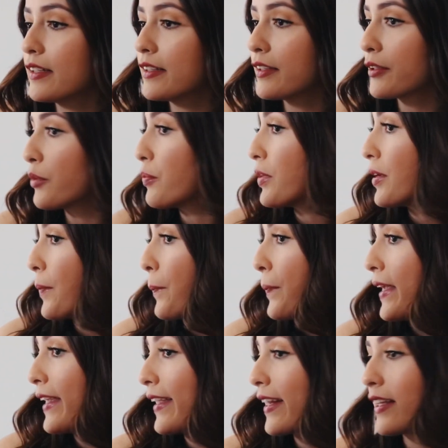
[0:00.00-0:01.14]
a little bit of
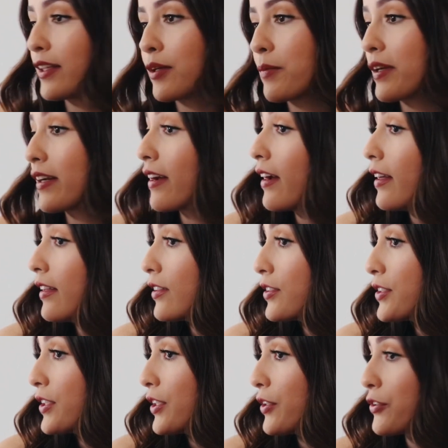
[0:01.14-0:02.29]
pink, a little bit of color
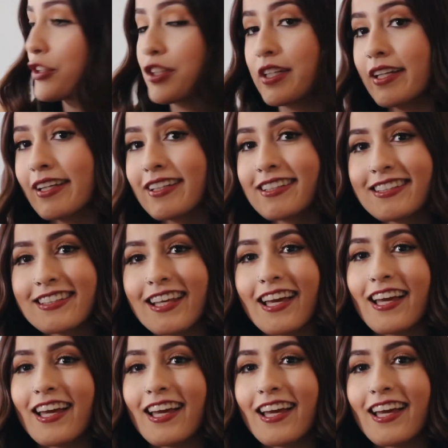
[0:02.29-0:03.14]
to your cheeks,